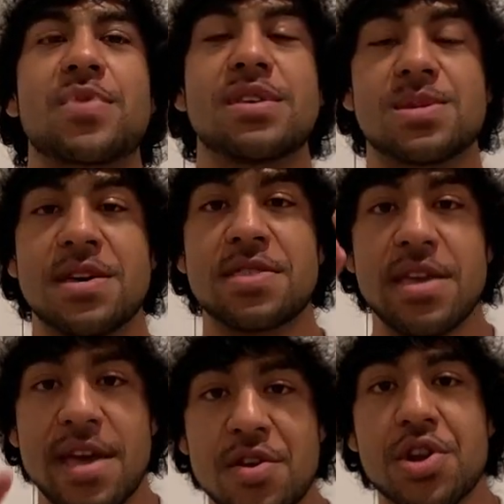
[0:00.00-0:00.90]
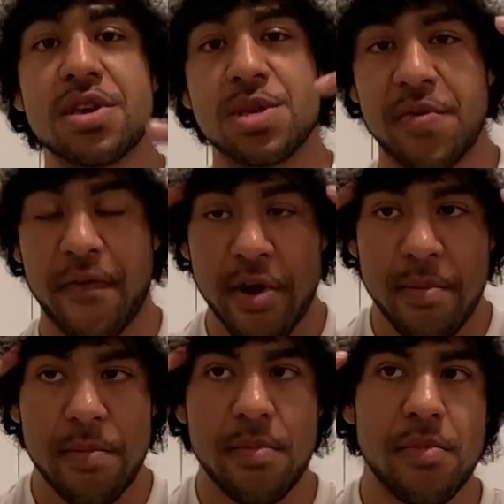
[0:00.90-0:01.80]
is that the energy is
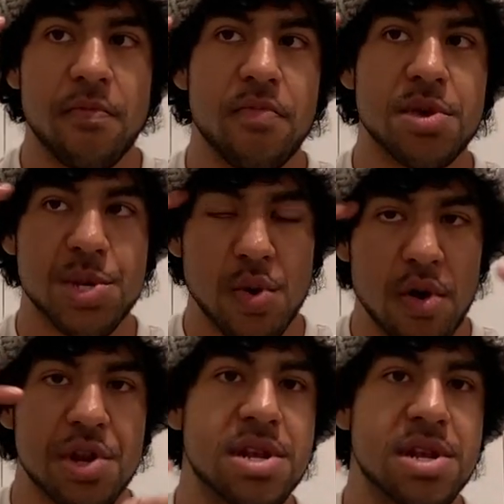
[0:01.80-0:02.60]
from the storage